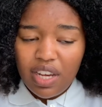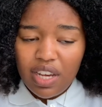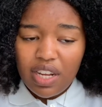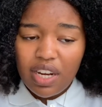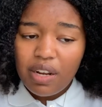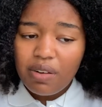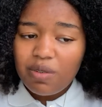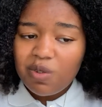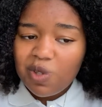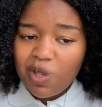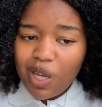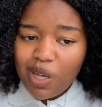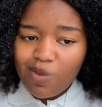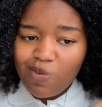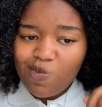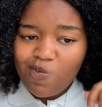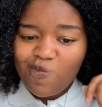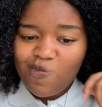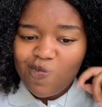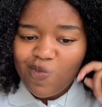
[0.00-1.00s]
And I was like,
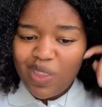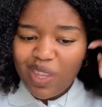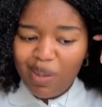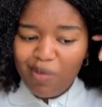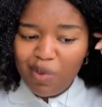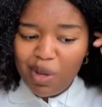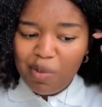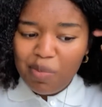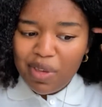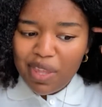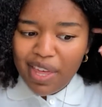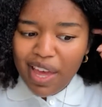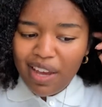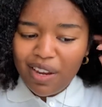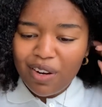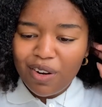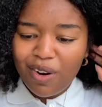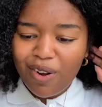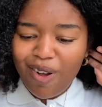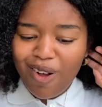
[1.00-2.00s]
I'm gonna be
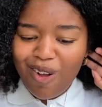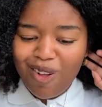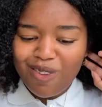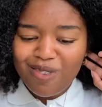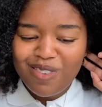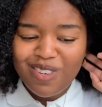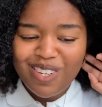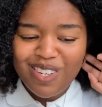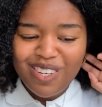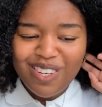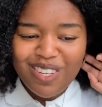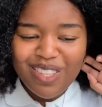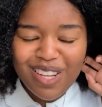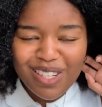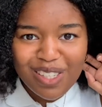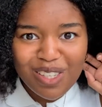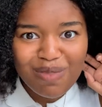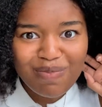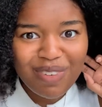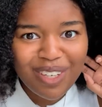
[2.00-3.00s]
that girl,
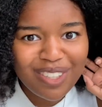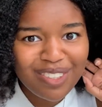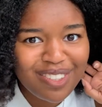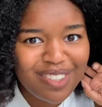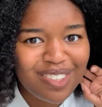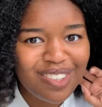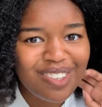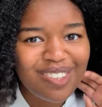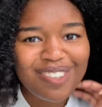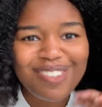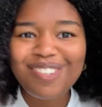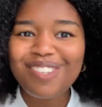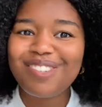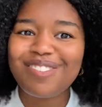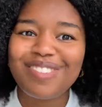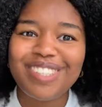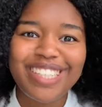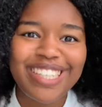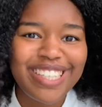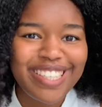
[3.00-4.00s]
that smart girl who's
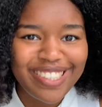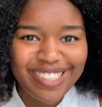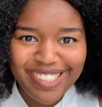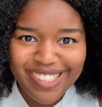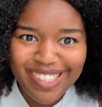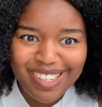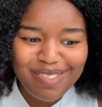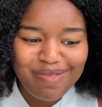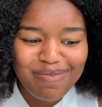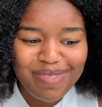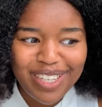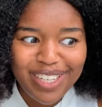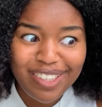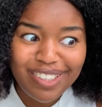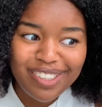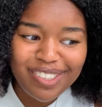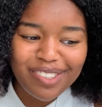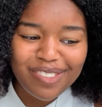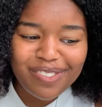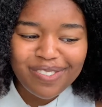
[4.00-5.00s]
reading instead of being
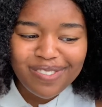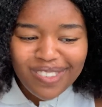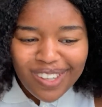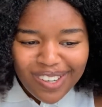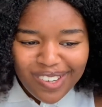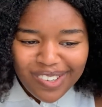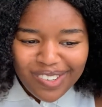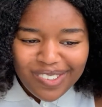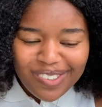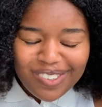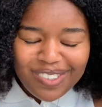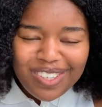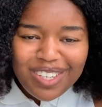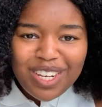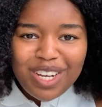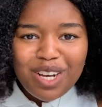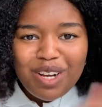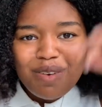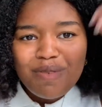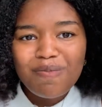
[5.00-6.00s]
on her phone.
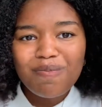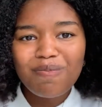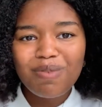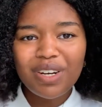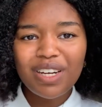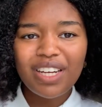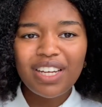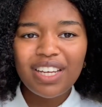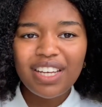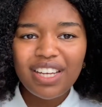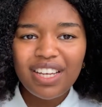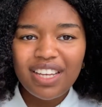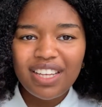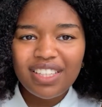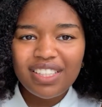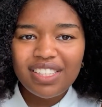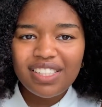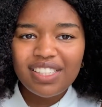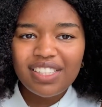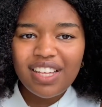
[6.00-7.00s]
But
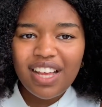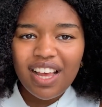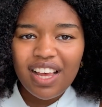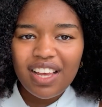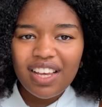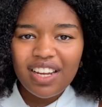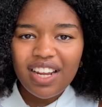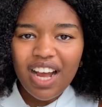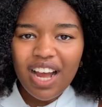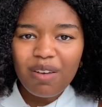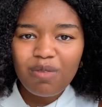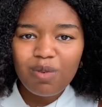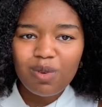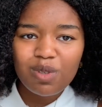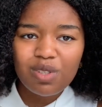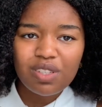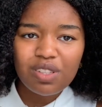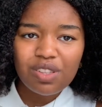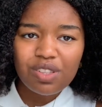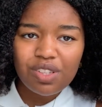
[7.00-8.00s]
instead, I
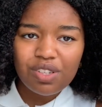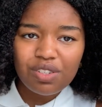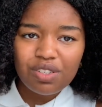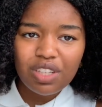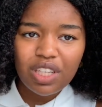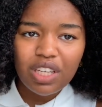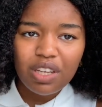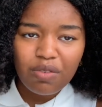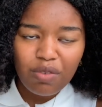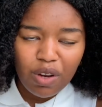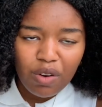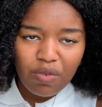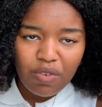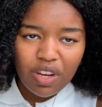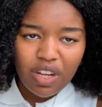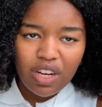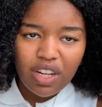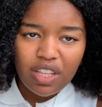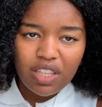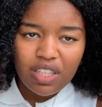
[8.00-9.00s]
was literally
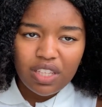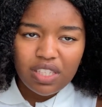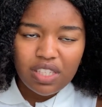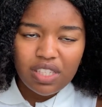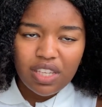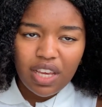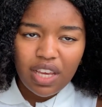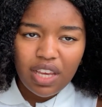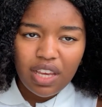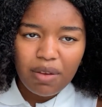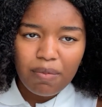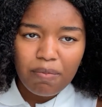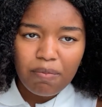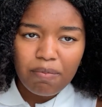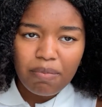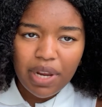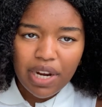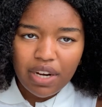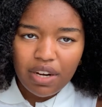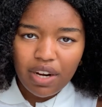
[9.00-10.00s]
rereading the same
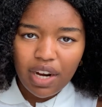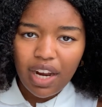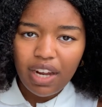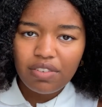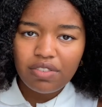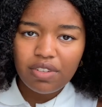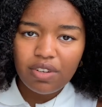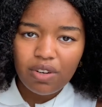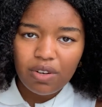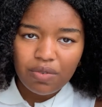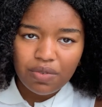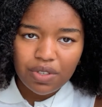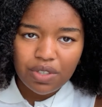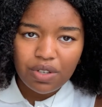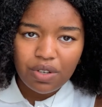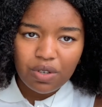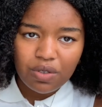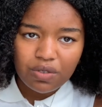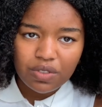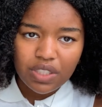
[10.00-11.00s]
paragraphs over
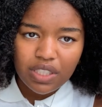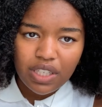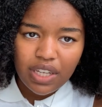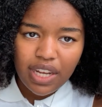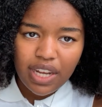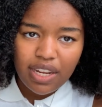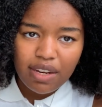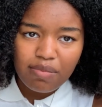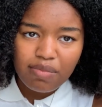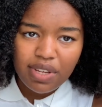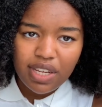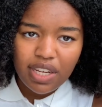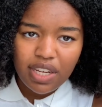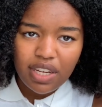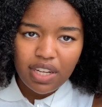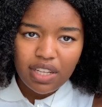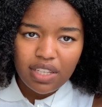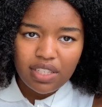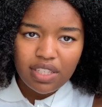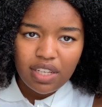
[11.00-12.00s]
and over again
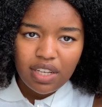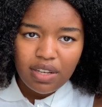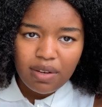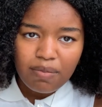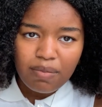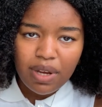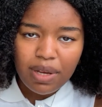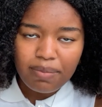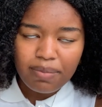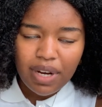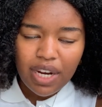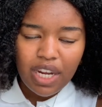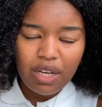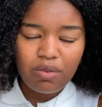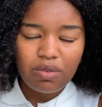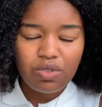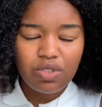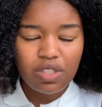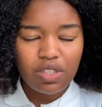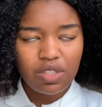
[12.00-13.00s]
because my mind
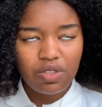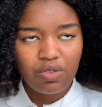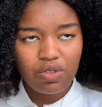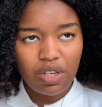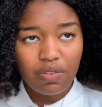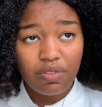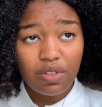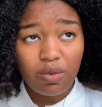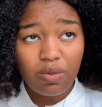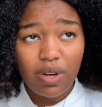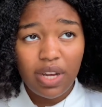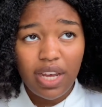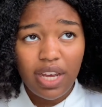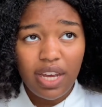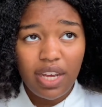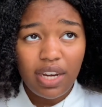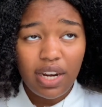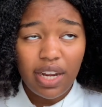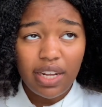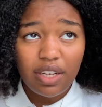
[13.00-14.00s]
would just drift
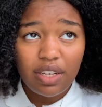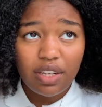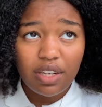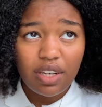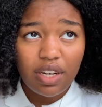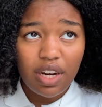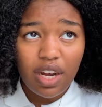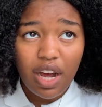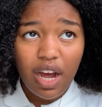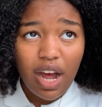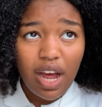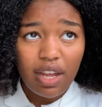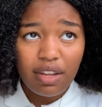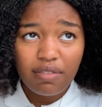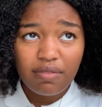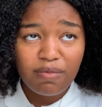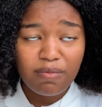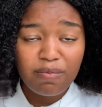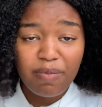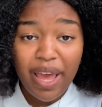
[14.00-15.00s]
away and I could not
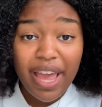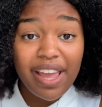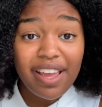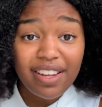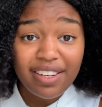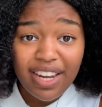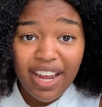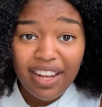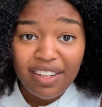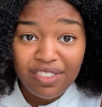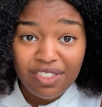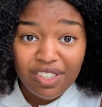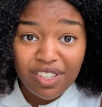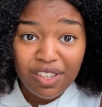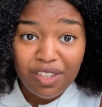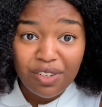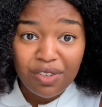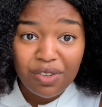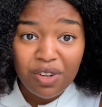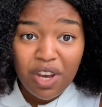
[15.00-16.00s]
pay
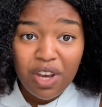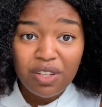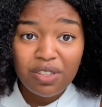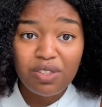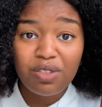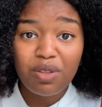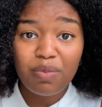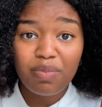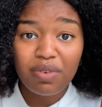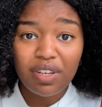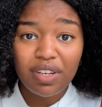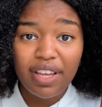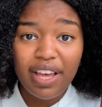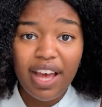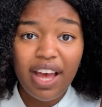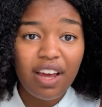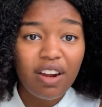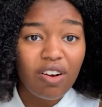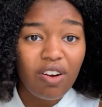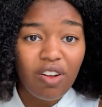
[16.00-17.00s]
attention to the book
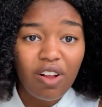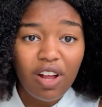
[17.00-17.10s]
at all.